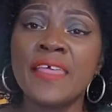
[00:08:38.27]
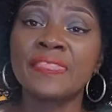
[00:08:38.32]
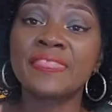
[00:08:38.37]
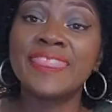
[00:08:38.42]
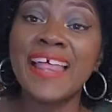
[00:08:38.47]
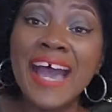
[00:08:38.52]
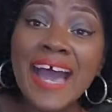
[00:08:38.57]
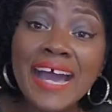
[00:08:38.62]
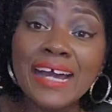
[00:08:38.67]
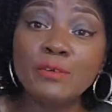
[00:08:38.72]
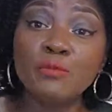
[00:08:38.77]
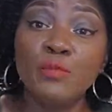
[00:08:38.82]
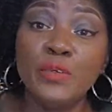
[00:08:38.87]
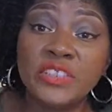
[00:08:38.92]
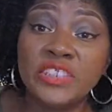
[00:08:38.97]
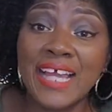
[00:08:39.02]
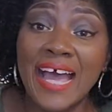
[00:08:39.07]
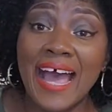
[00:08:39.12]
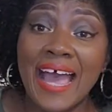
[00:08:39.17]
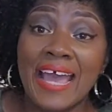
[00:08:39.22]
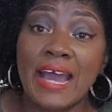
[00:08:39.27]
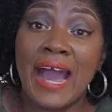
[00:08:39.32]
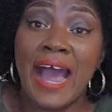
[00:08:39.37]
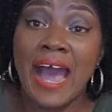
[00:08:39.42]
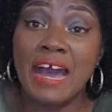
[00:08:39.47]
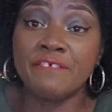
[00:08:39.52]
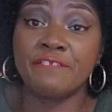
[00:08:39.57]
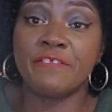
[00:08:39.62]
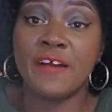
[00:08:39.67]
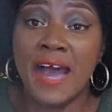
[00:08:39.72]
That which I
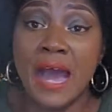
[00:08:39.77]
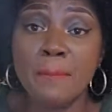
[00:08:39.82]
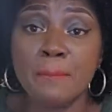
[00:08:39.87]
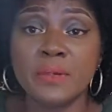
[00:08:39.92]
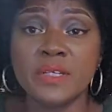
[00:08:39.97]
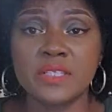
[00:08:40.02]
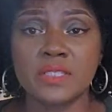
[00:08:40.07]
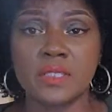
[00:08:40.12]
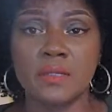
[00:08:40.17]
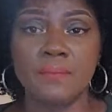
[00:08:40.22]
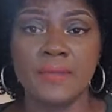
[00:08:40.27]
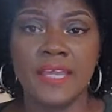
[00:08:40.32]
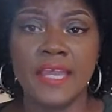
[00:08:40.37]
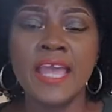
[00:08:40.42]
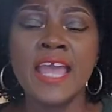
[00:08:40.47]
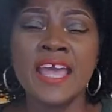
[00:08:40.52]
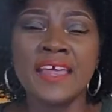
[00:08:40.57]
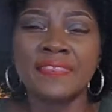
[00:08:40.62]
have happened to me,